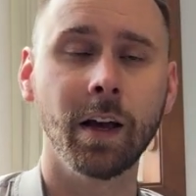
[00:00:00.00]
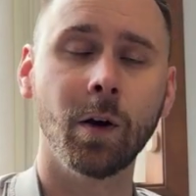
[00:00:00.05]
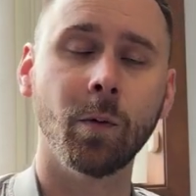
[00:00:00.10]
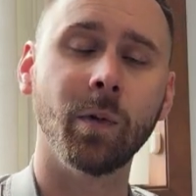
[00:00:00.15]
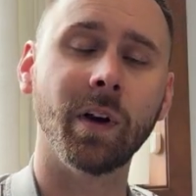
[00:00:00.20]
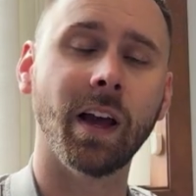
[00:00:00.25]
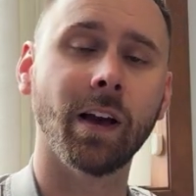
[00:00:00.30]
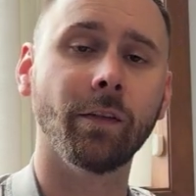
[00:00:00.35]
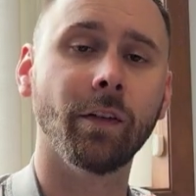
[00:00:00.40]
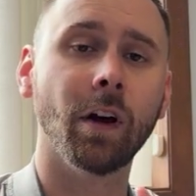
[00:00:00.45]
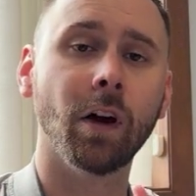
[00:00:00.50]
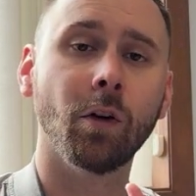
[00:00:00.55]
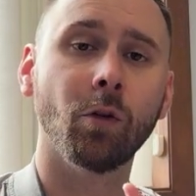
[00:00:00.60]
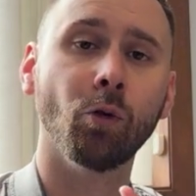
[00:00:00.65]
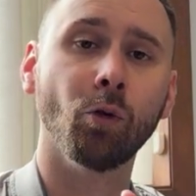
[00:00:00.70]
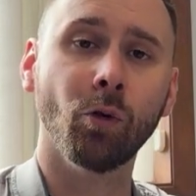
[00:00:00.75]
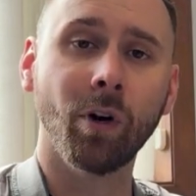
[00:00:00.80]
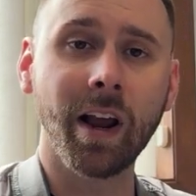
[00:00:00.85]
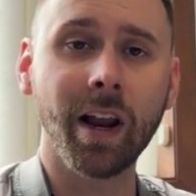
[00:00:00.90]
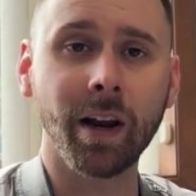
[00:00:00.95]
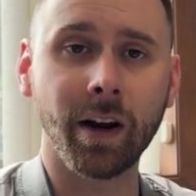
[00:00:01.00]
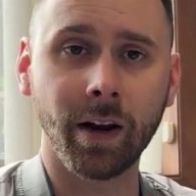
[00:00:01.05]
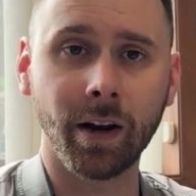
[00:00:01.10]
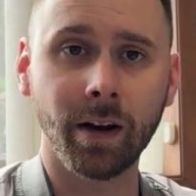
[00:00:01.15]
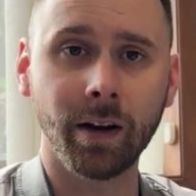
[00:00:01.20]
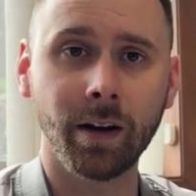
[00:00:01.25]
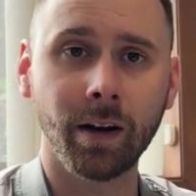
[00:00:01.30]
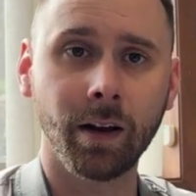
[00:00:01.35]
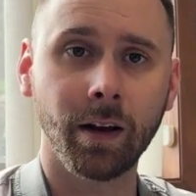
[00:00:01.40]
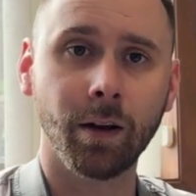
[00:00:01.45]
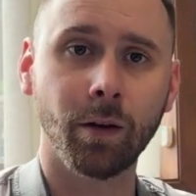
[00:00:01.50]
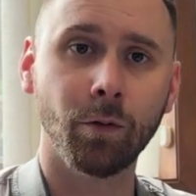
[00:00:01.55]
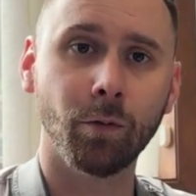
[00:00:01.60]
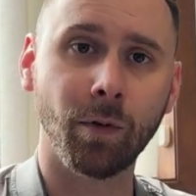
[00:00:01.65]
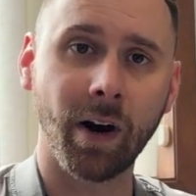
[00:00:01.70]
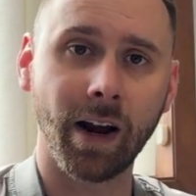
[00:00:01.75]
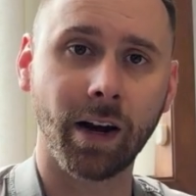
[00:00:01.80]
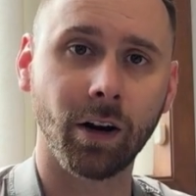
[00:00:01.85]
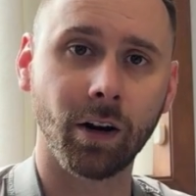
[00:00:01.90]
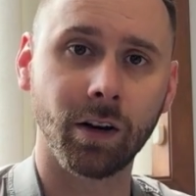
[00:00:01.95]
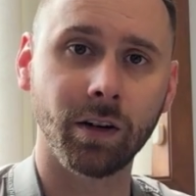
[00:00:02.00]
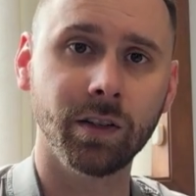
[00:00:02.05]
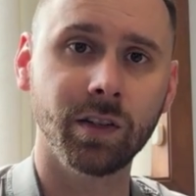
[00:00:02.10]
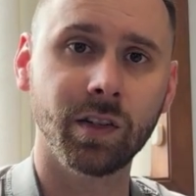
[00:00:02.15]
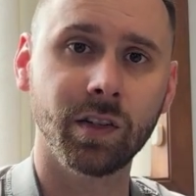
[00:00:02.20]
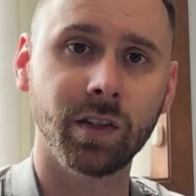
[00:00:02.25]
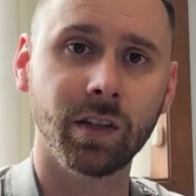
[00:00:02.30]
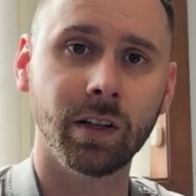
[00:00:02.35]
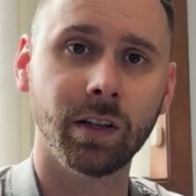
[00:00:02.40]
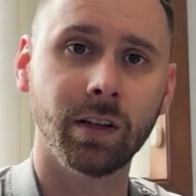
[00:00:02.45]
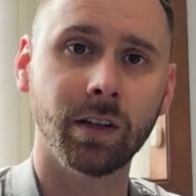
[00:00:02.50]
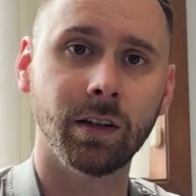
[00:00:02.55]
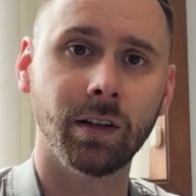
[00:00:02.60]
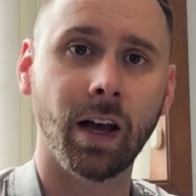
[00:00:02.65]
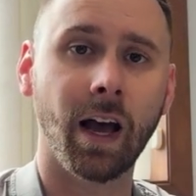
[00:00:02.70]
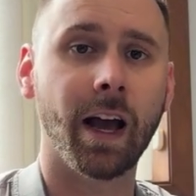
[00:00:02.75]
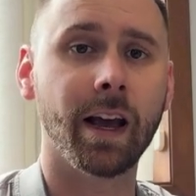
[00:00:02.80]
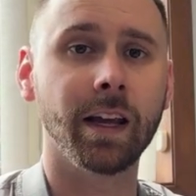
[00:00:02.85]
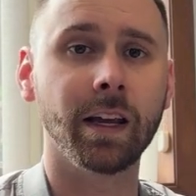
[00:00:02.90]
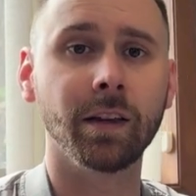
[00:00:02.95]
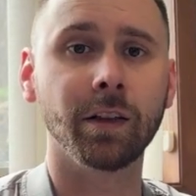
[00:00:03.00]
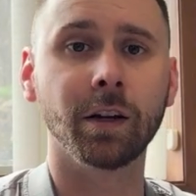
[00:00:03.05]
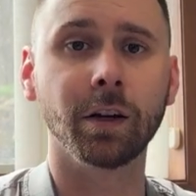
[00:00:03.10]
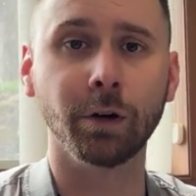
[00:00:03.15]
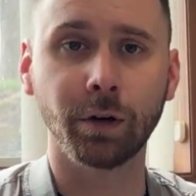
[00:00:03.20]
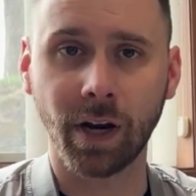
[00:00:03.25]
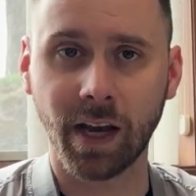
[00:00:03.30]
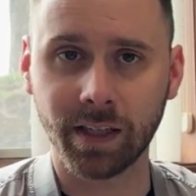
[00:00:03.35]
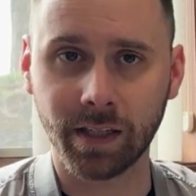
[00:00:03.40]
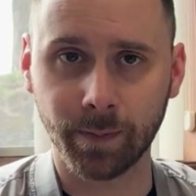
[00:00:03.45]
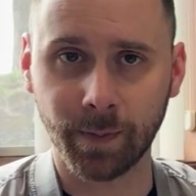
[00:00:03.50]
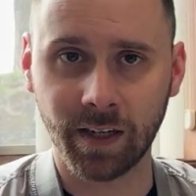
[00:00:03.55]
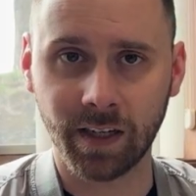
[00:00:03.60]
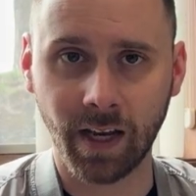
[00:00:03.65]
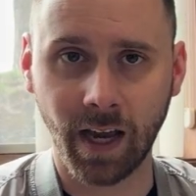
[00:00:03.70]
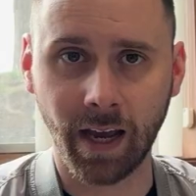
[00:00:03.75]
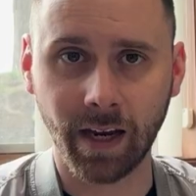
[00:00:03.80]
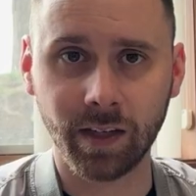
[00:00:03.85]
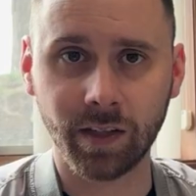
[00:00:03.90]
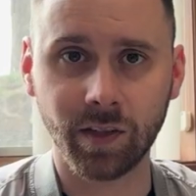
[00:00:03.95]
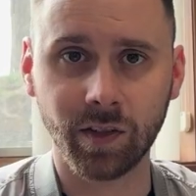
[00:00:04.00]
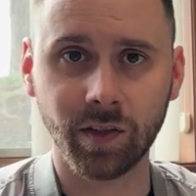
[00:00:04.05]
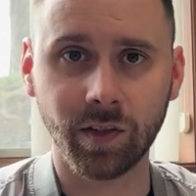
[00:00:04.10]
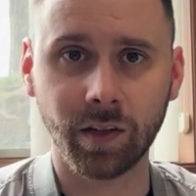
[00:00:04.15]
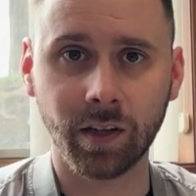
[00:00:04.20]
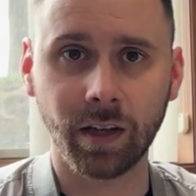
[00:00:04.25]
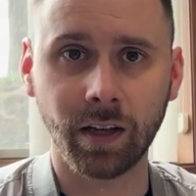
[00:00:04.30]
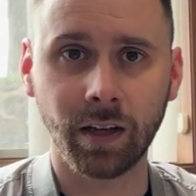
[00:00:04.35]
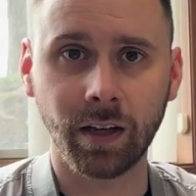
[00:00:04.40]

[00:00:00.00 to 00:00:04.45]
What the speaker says: we have written records, i.e. the New Testament texts,